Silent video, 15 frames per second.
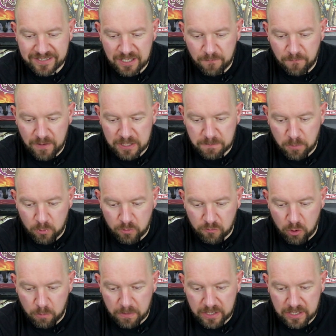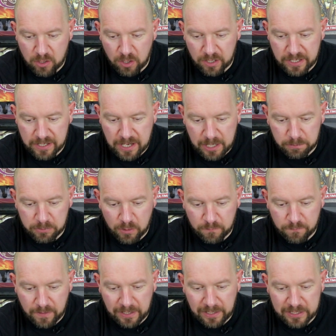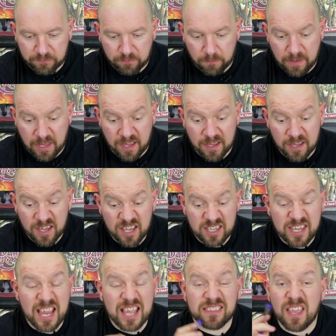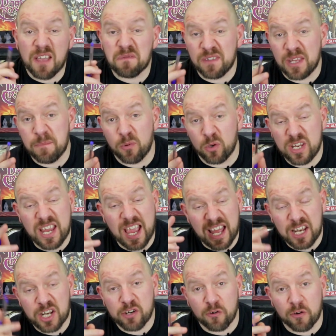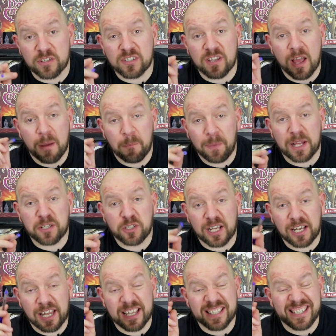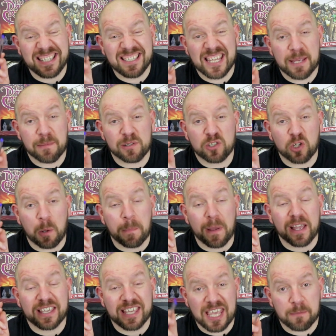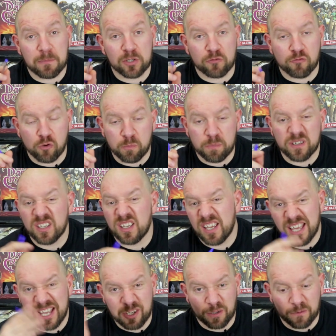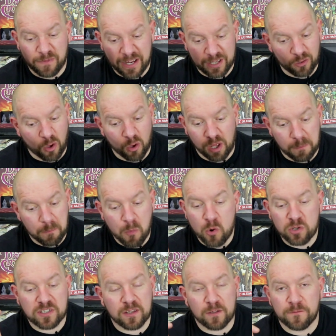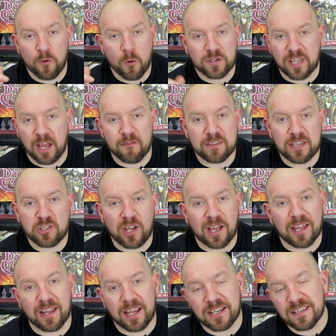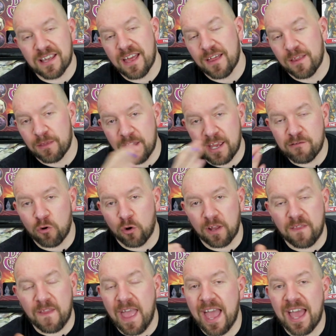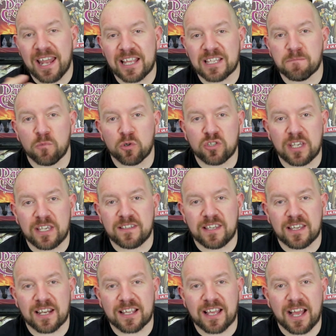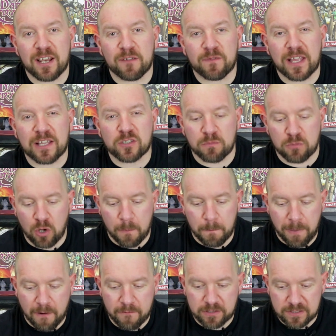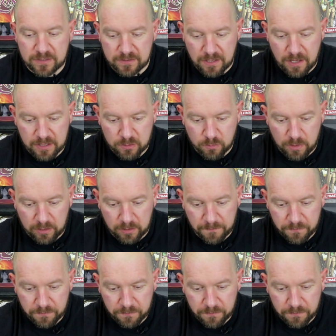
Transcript: Facebook group, can help you find lists from there. Yeah, definitely, buddy. Head across BlackJack Legacy Tabletop Gaming Group, and you'll find most of the folks that are in the chat tonight. They're all in there, and it's much easier to kind of get some comparisons and that as well.